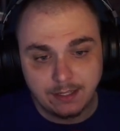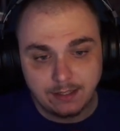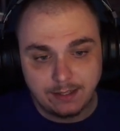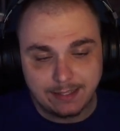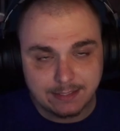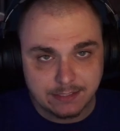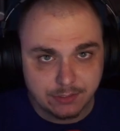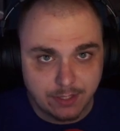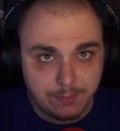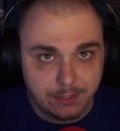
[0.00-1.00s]
hit that
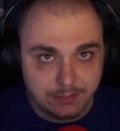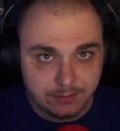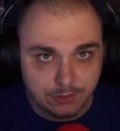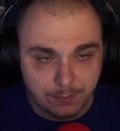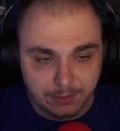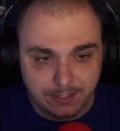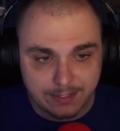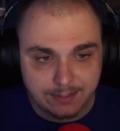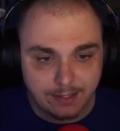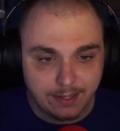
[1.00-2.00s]
subscribe button, drop a like,
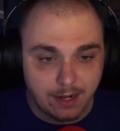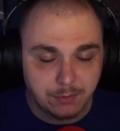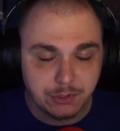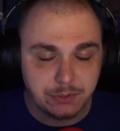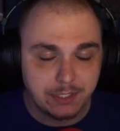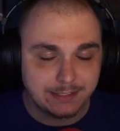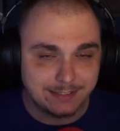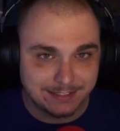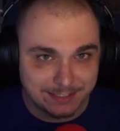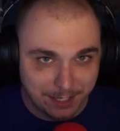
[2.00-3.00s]
and I will see you guys
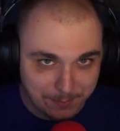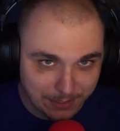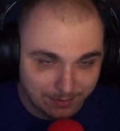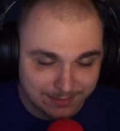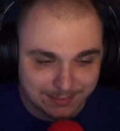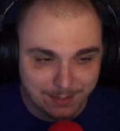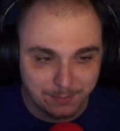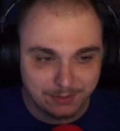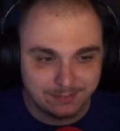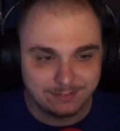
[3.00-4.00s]
next time here on
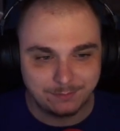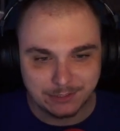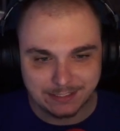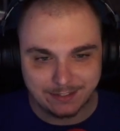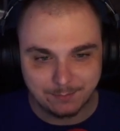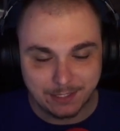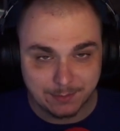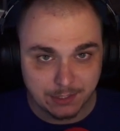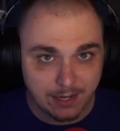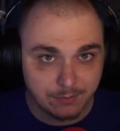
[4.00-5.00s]
Assemble. Once again, my name is
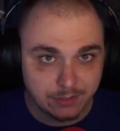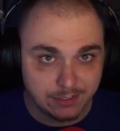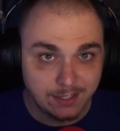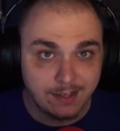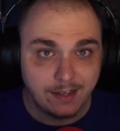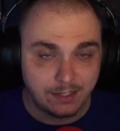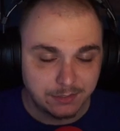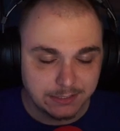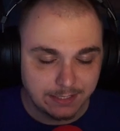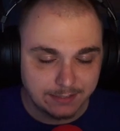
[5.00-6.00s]
High Ruler, and I'll
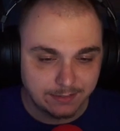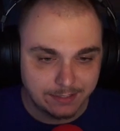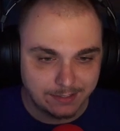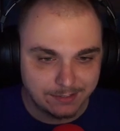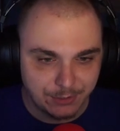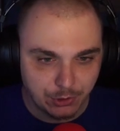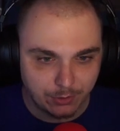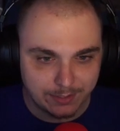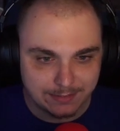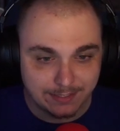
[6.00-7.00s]
see you guys later.
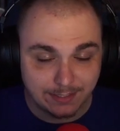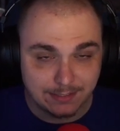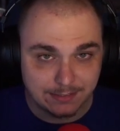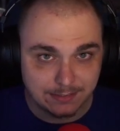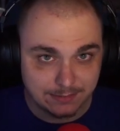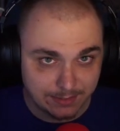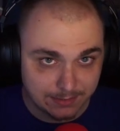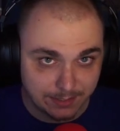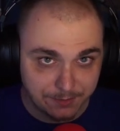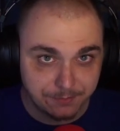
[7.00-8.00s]
Enjoy, take it easy, stay
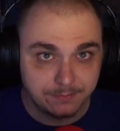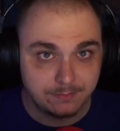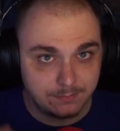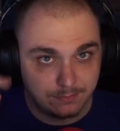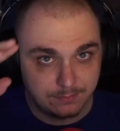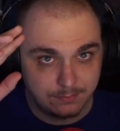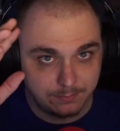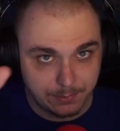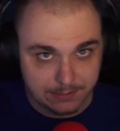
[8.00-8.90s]
safe. Peace